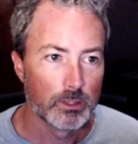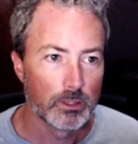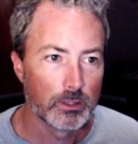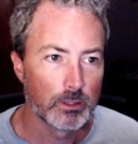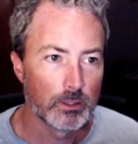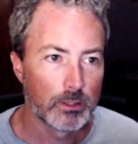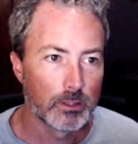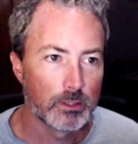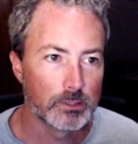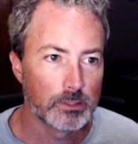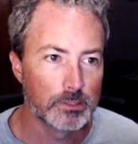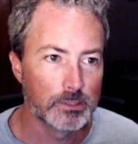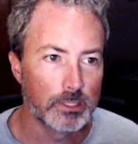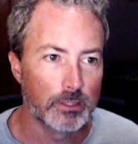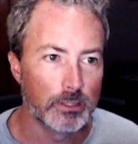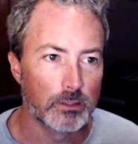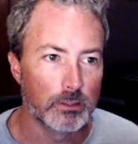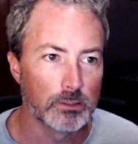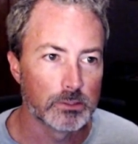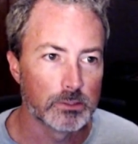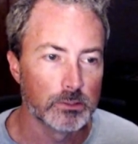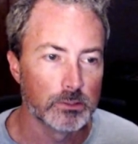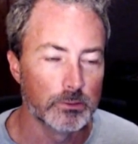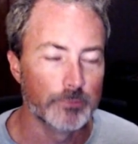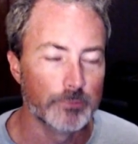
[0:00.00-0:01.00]
Because then
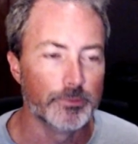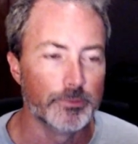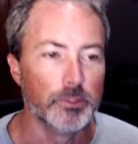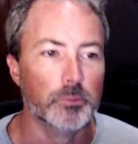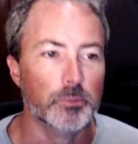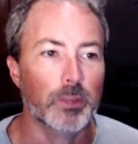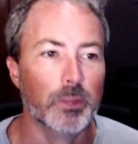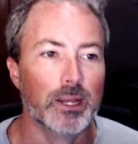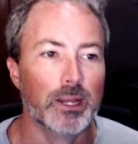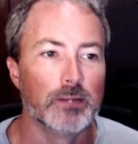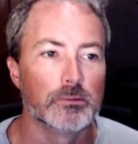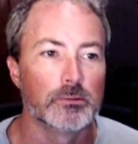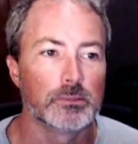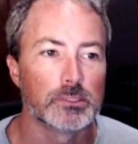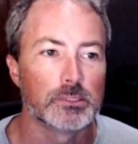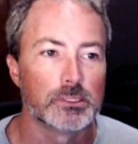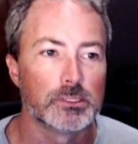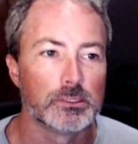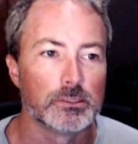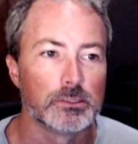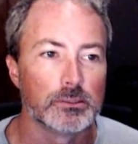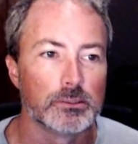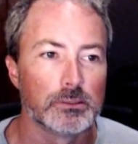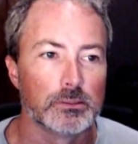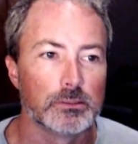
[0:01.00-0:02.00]
also if you
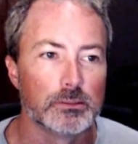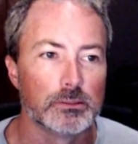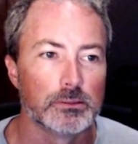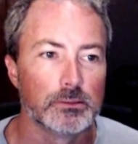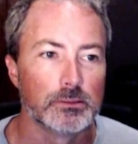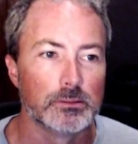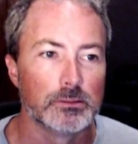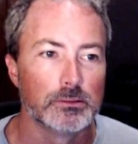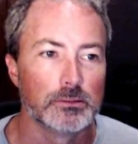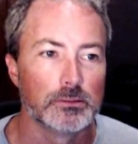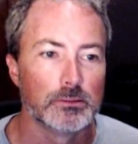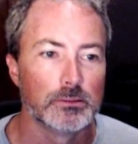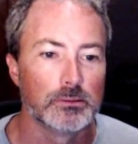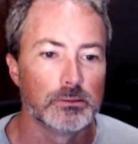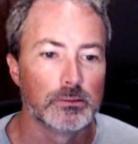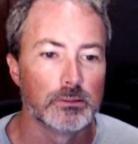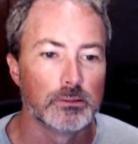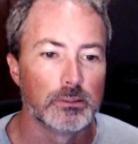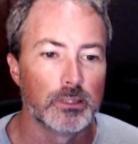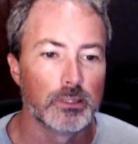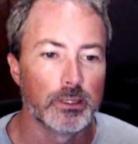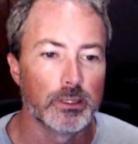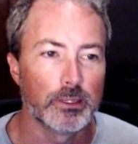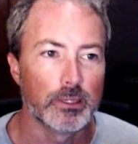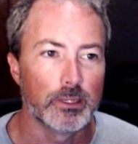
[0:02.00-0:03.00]
bounce,
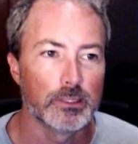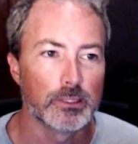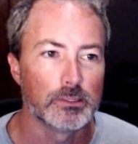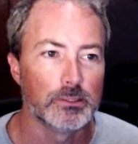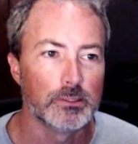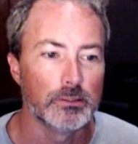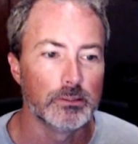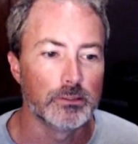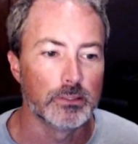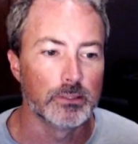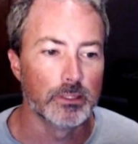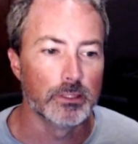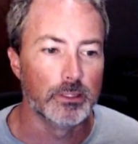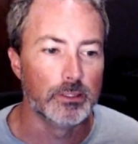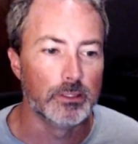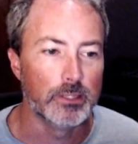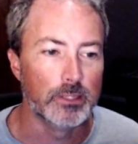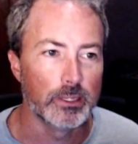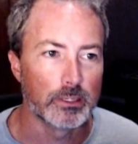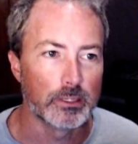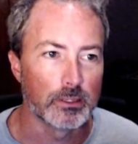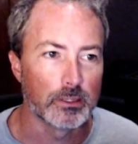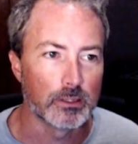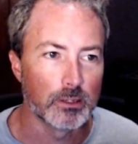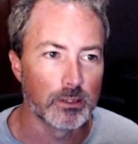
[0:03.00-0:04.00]
I guess you could
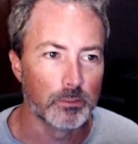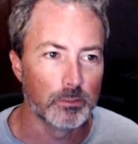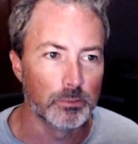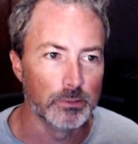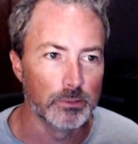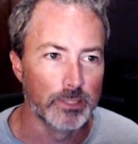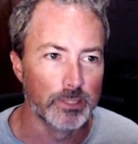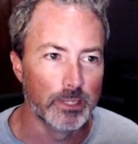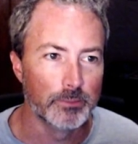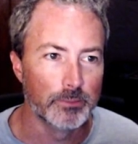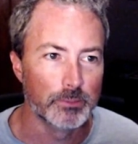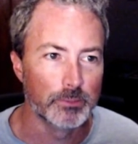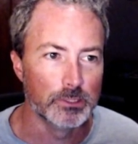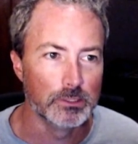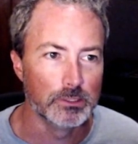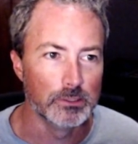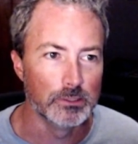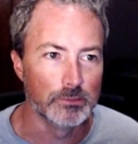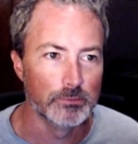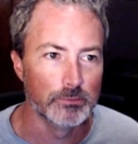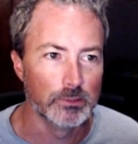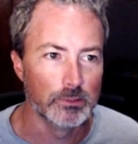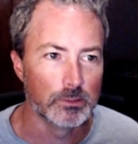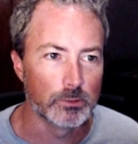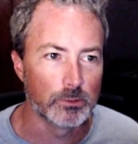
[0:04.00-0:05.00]
take a couple damages
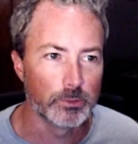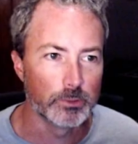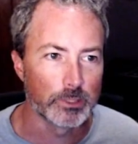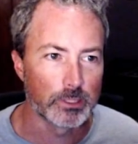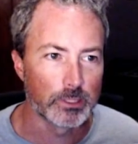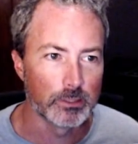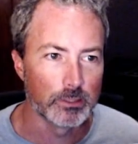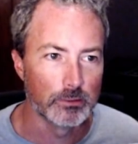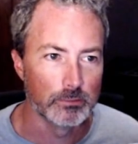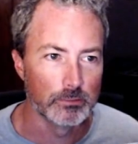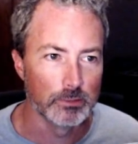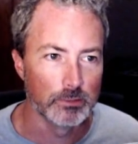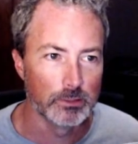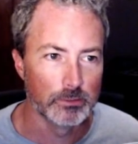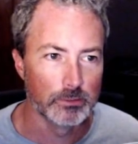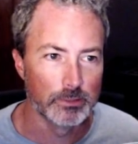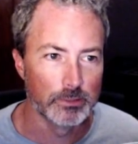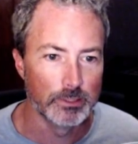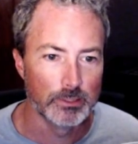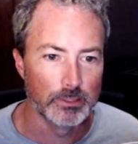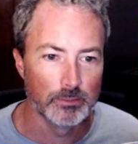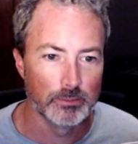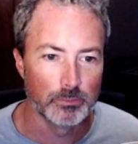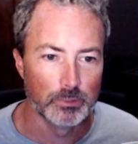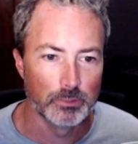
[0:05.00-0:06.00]
real quick in a row
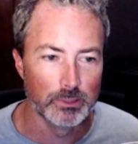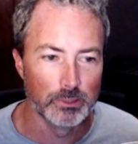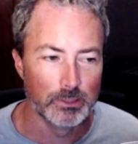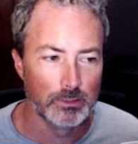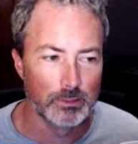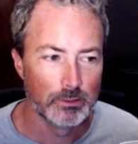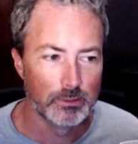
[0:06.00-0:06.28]
there, but